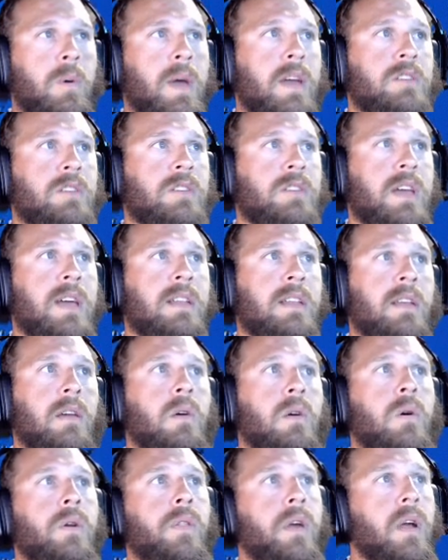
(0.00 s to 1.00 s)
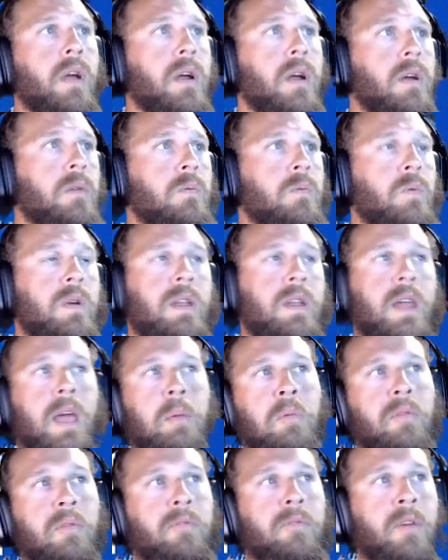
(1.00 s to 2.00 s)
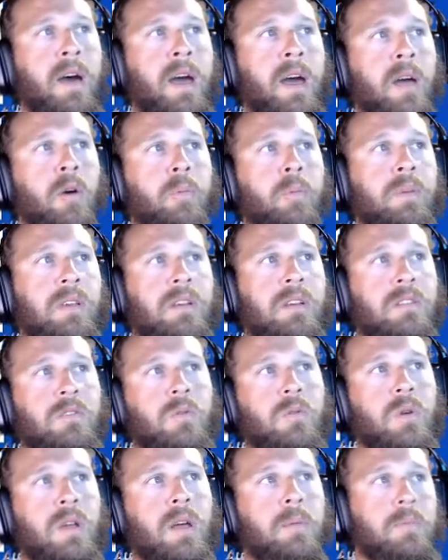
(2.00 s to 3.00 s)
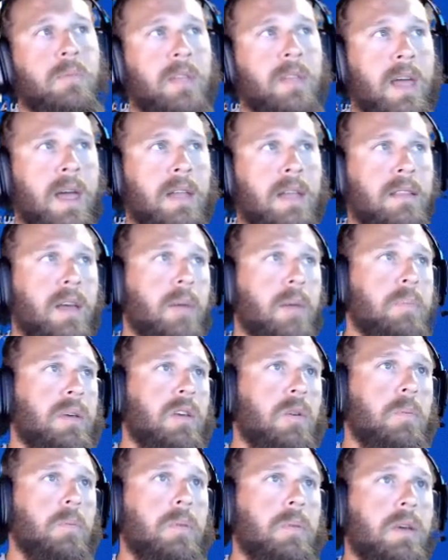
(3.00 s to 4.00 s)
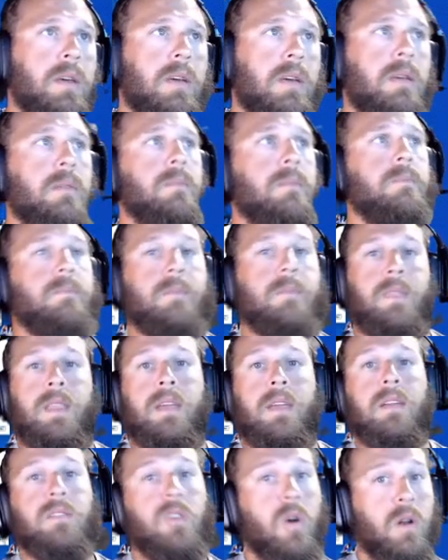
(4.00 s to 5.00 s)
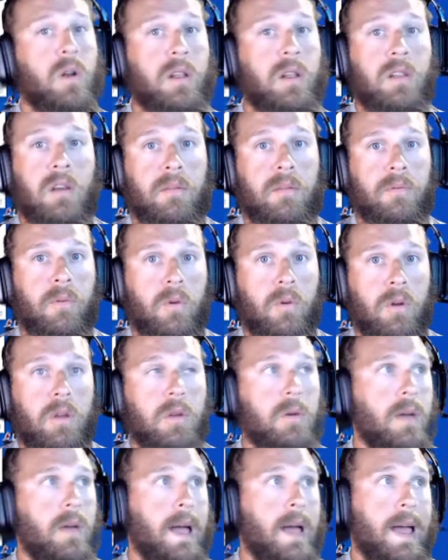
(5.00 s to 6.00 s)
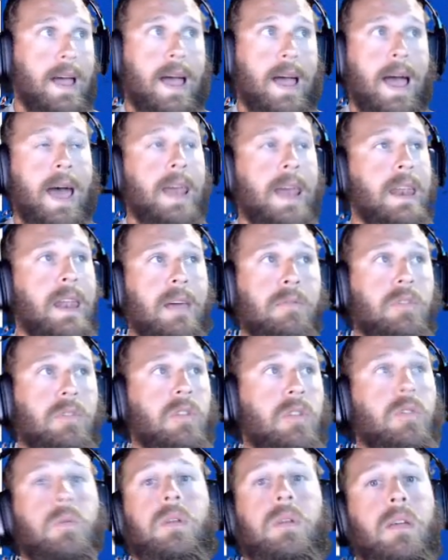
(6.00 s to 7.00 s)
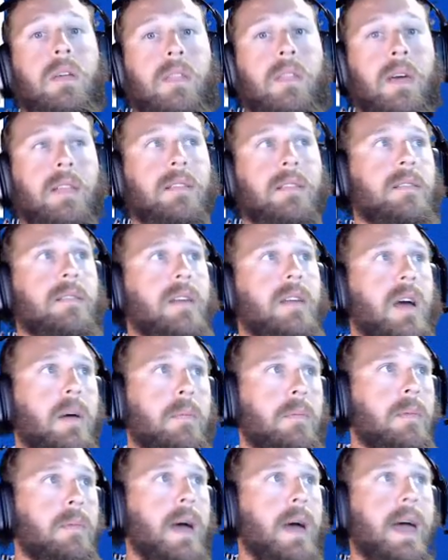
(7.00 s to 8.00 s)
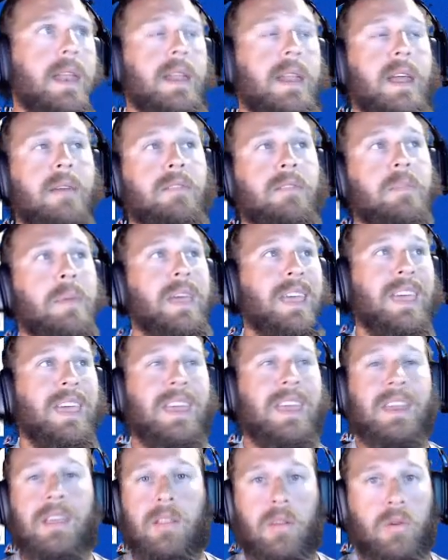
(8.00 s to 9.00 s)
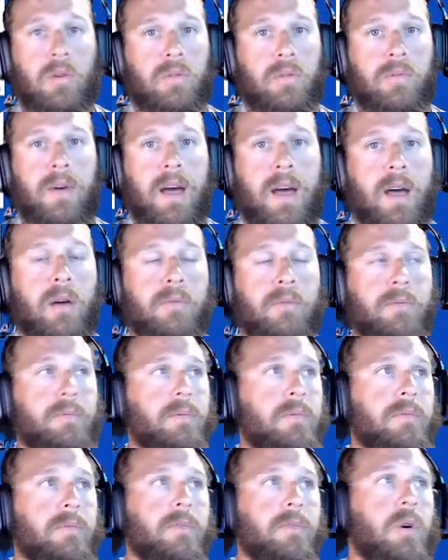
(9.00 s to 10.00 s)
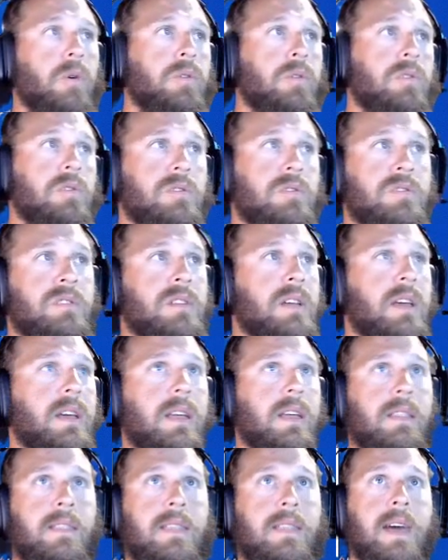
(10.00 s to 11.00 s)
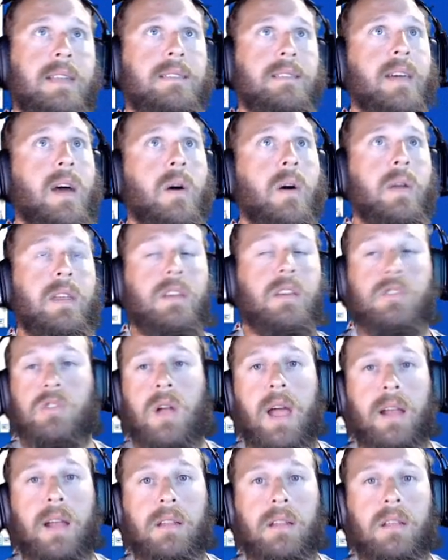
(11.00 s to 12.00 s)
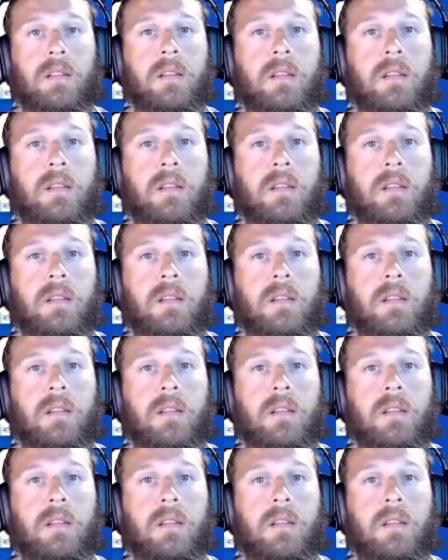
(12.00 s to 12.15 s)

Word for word: actually had to go in there and rename the file ps3updat.pup. It's already done for you. I didn't have to do any of that this time. I didn't have to make any of those file folders. That's how it extracted.